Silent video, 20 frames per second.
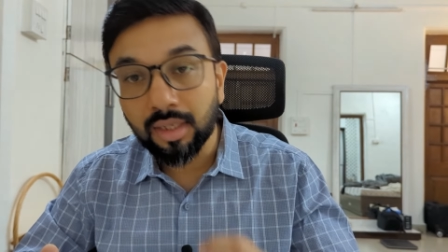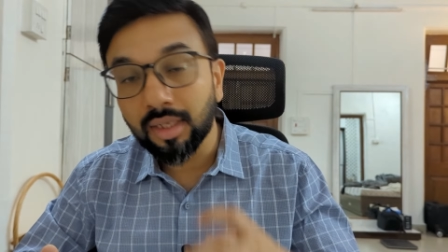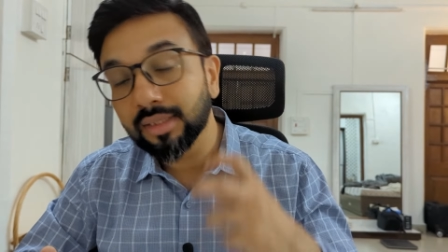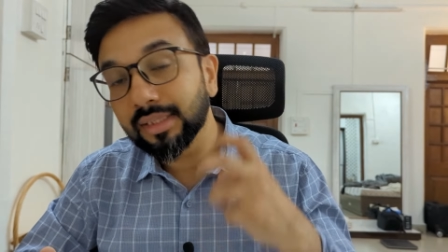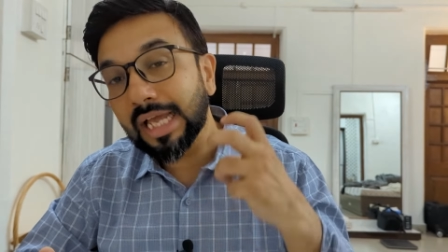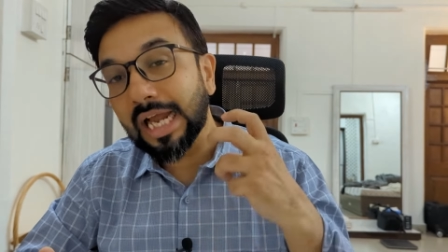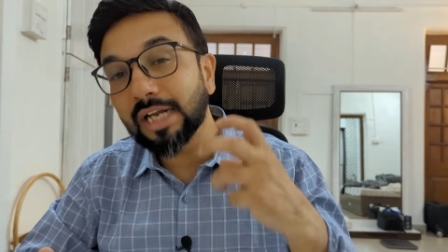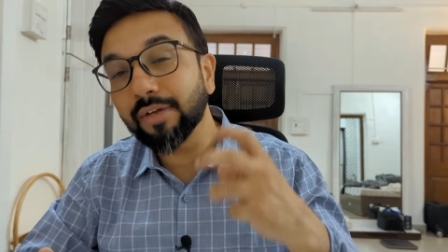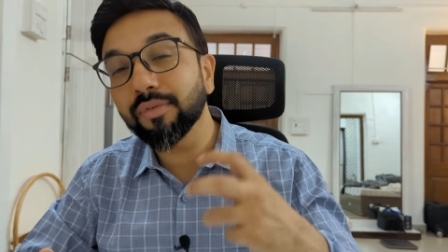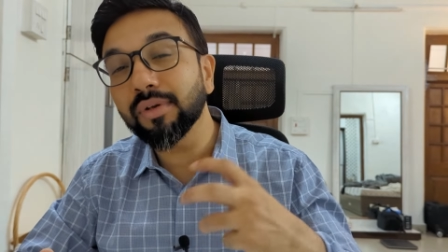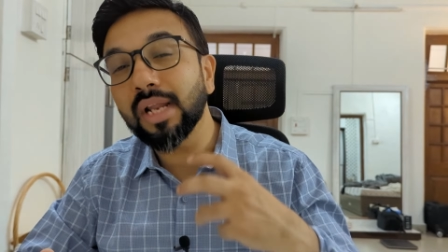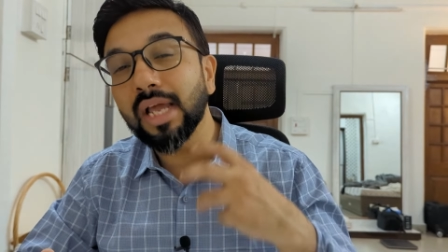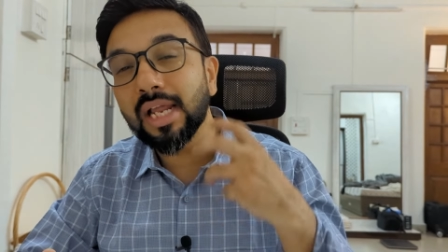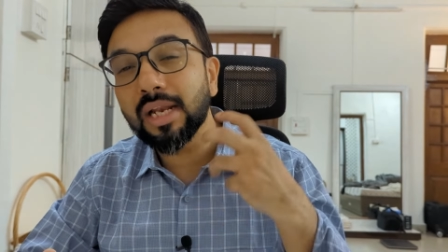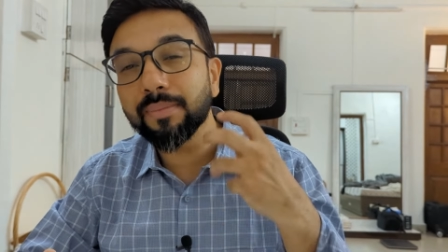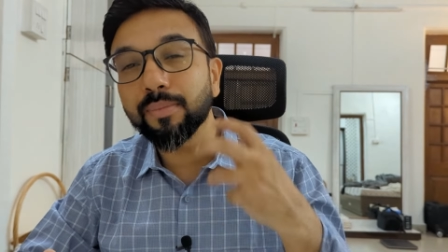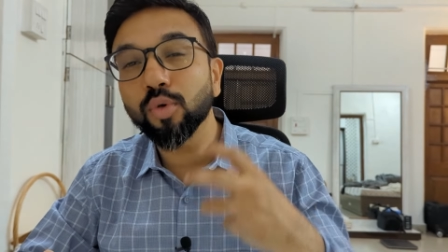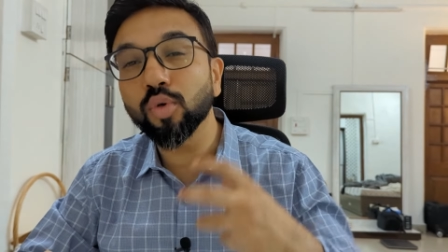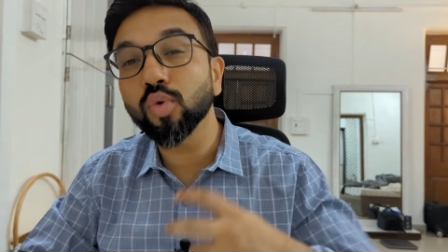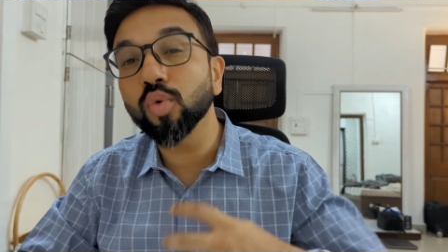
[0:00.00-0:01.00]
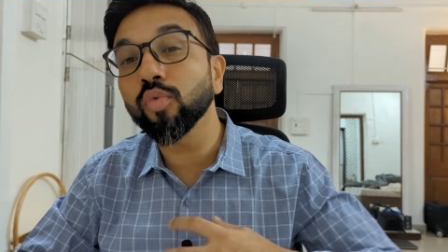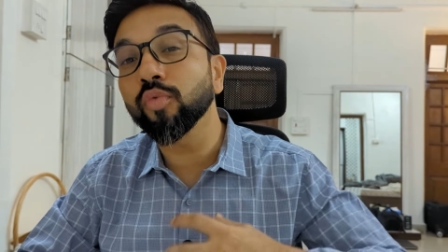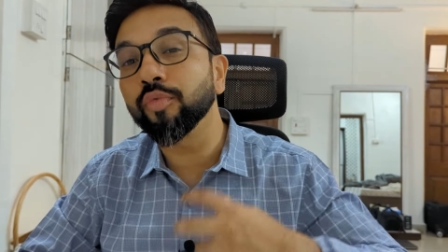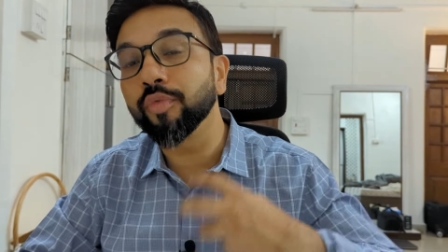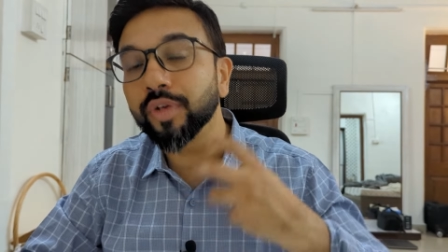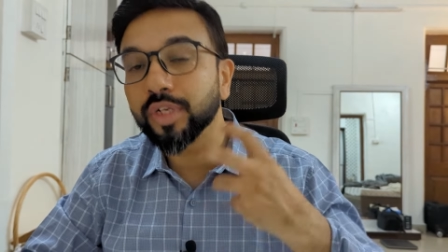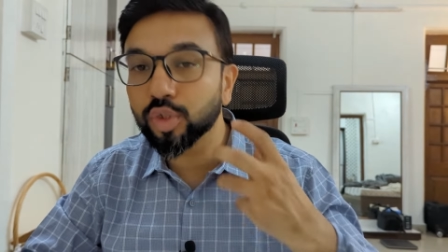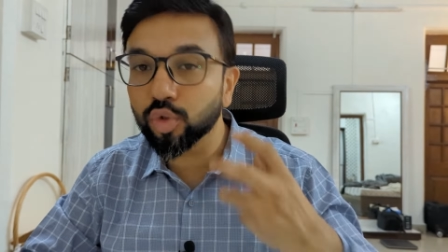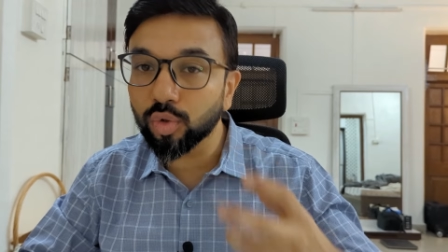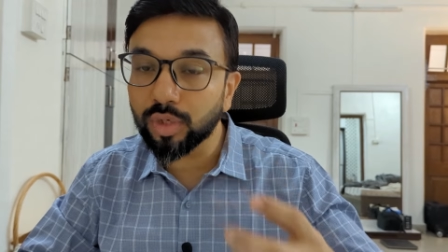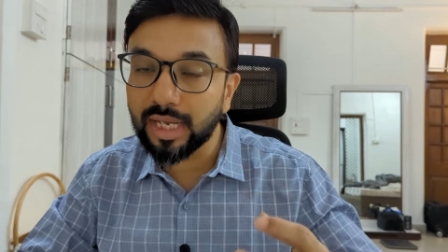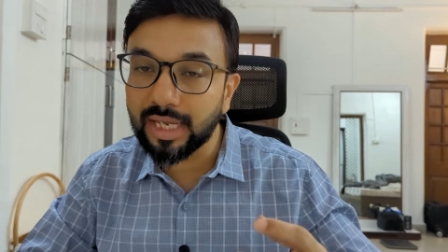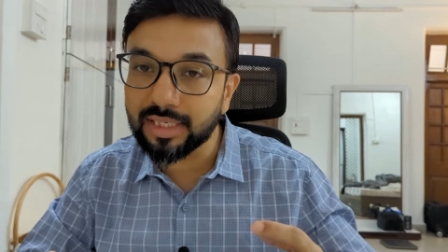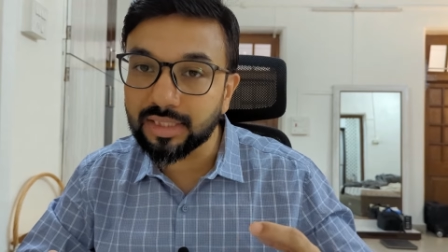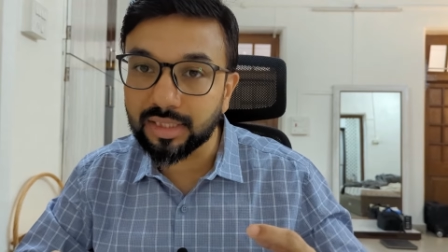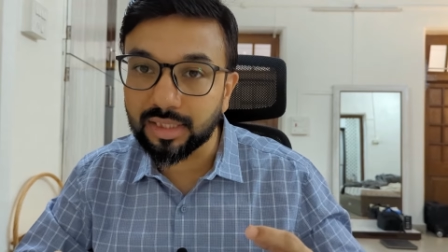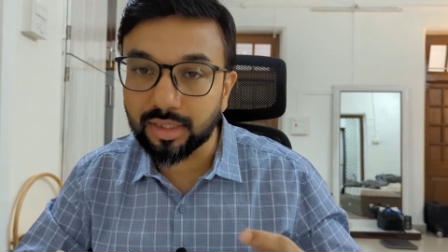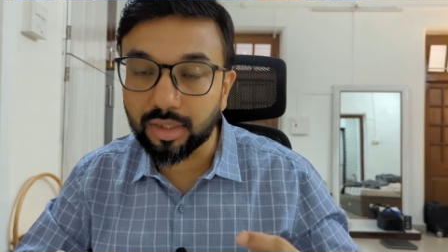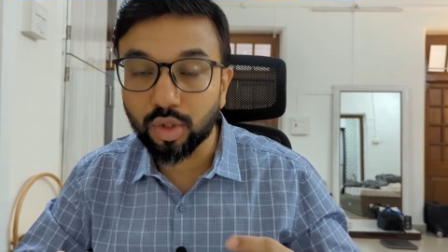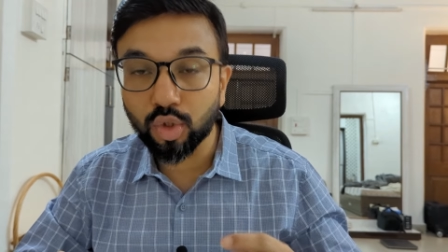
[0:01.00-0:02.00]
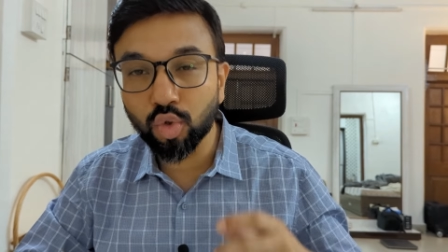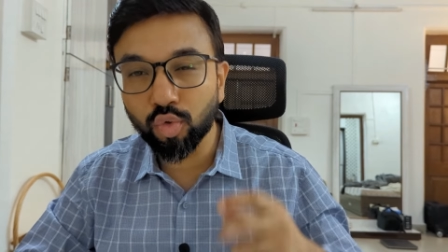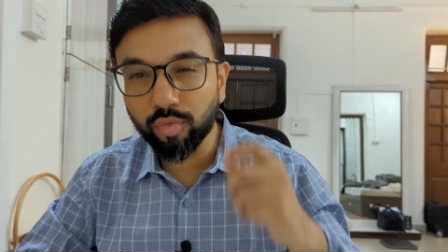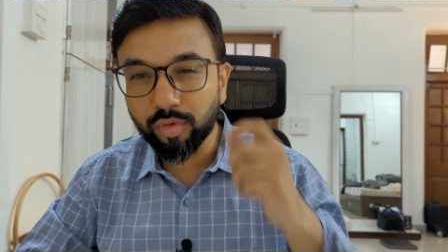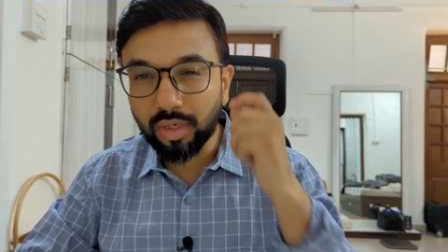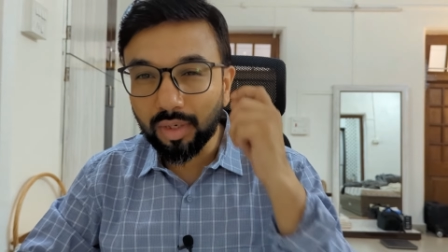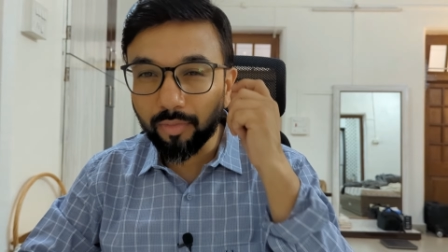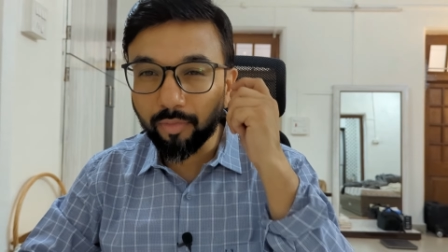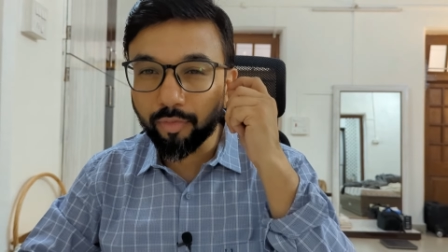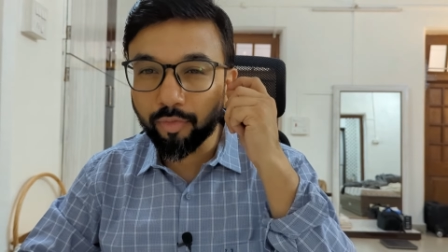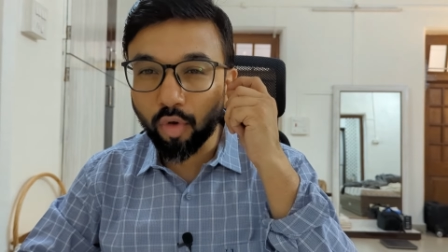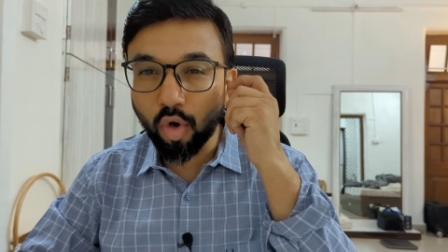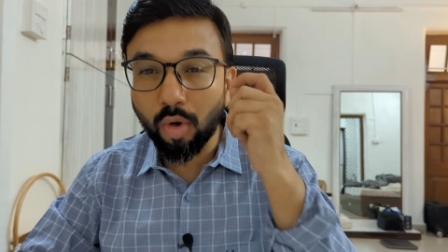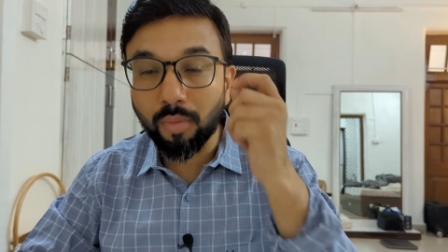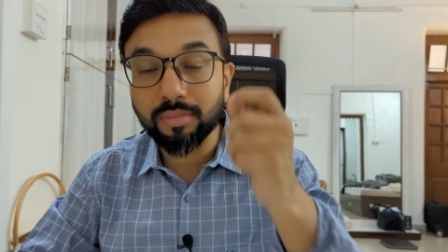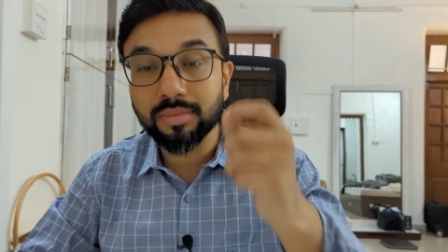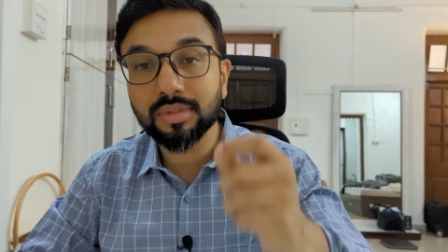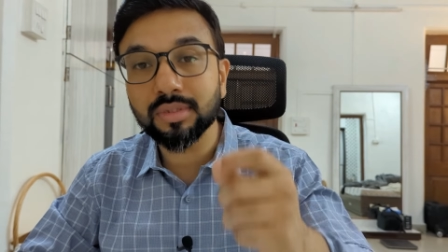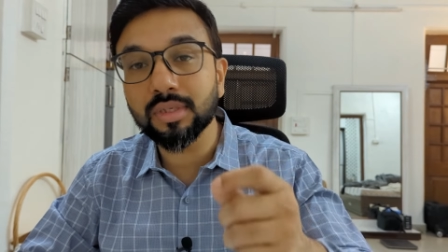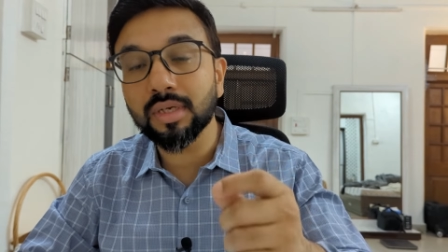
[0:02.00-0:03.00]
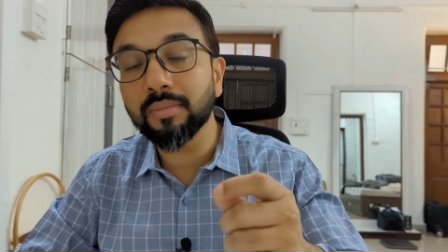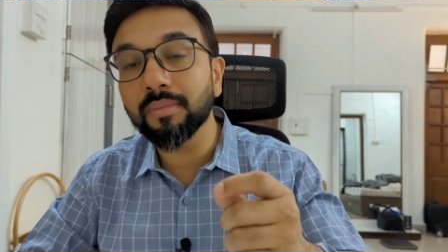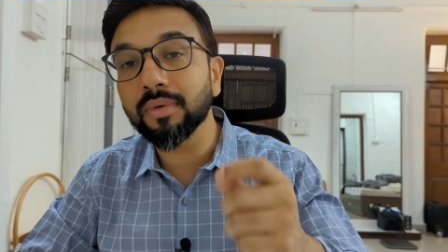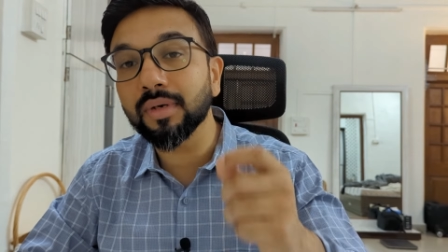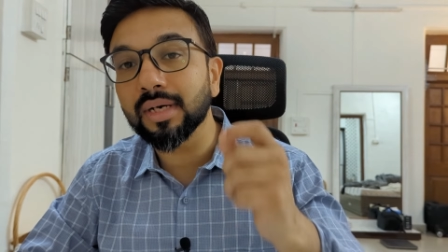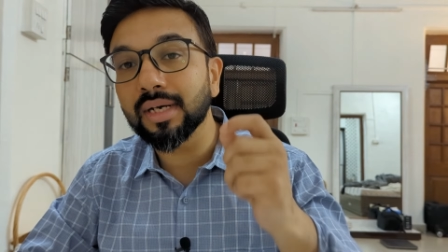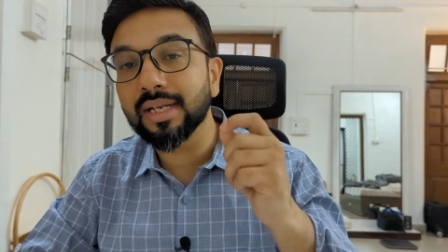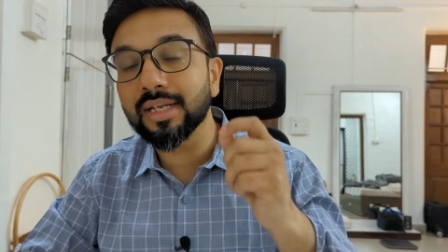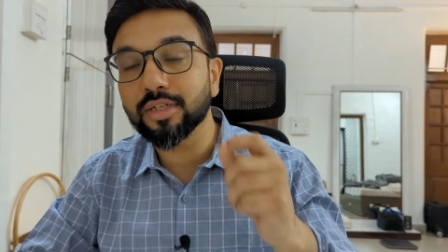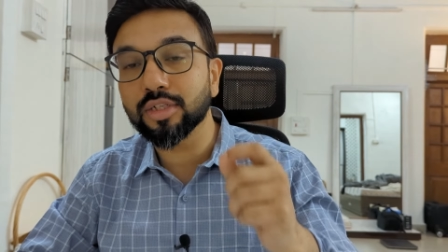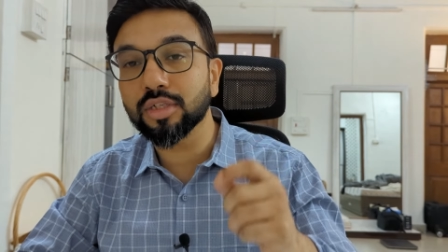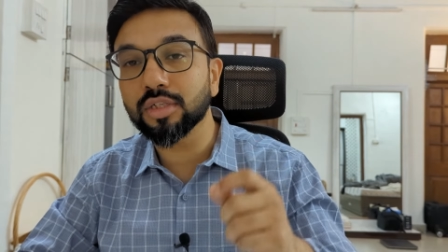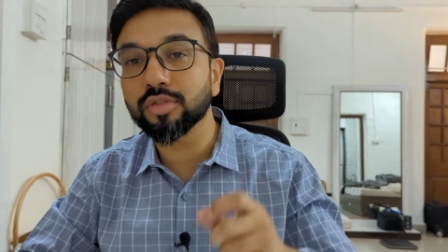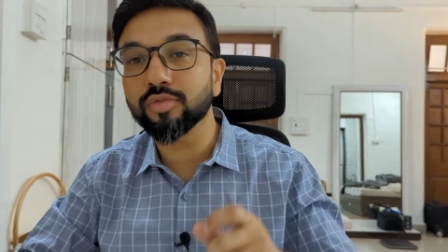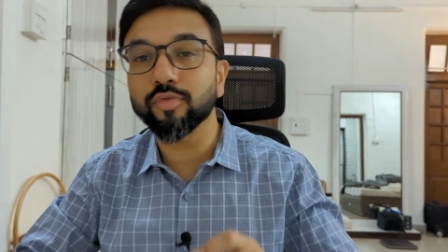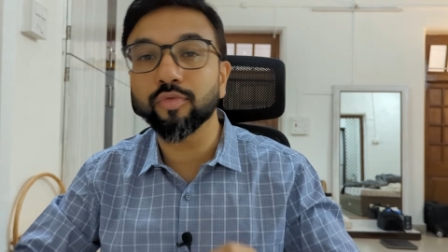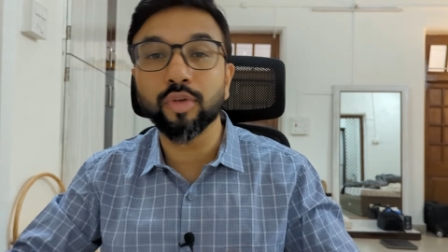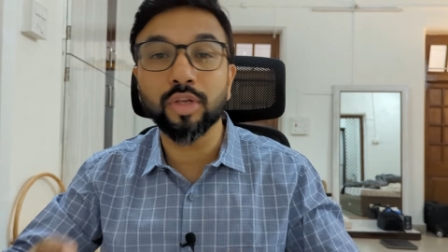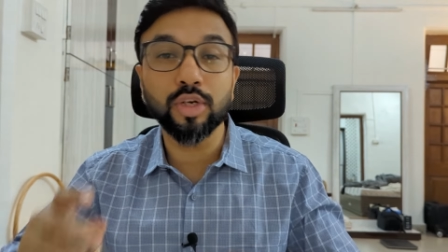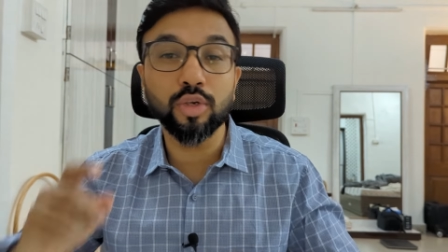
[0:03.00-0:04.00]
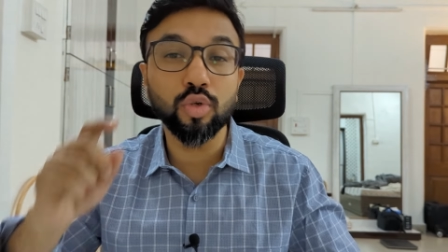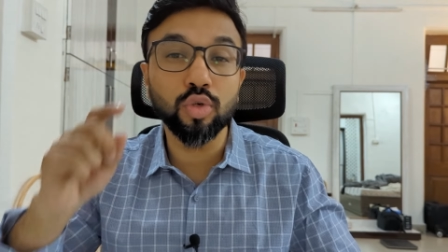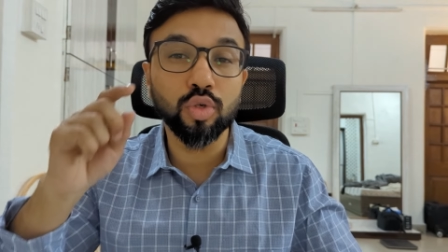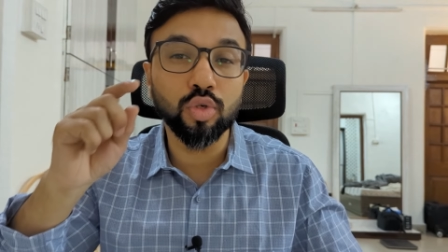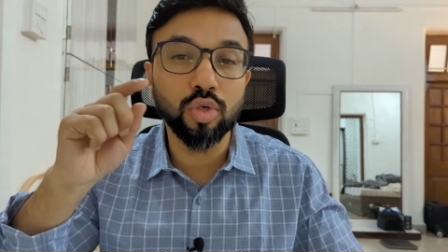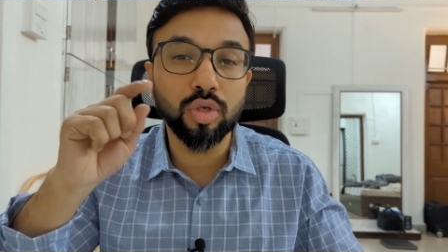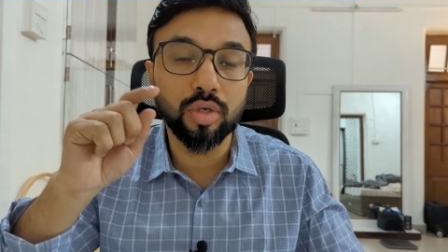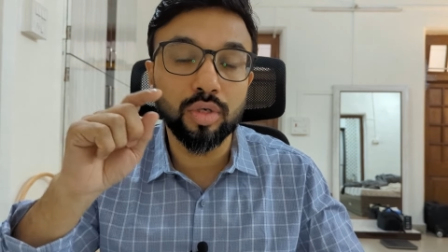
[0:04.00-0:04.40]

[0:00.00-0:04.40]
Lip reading: That will help you to visualize it. You will form some relations when you